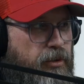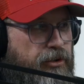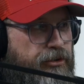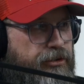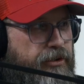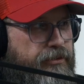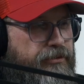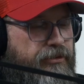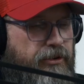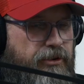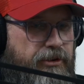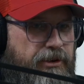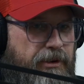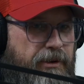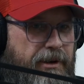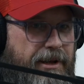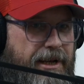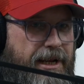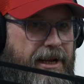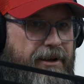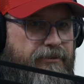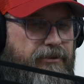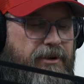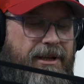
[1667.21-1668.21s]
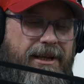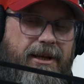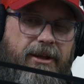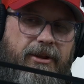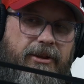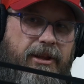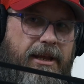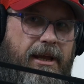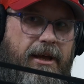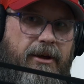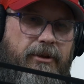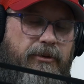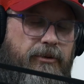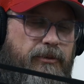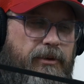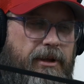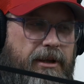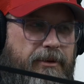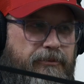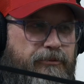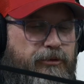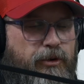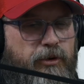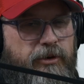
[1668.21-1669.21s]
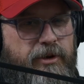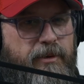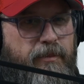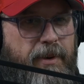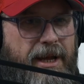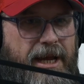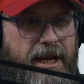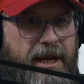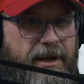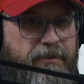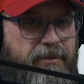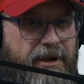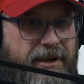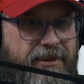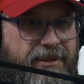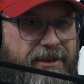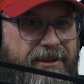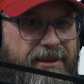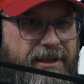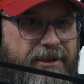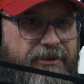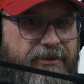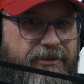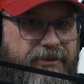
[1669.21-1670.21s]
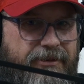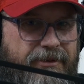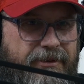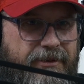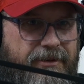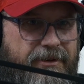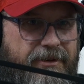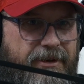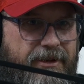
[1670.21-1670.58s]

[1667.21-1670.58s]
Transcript: should have flown you out after. Yeah, we flown you back, but I think that's a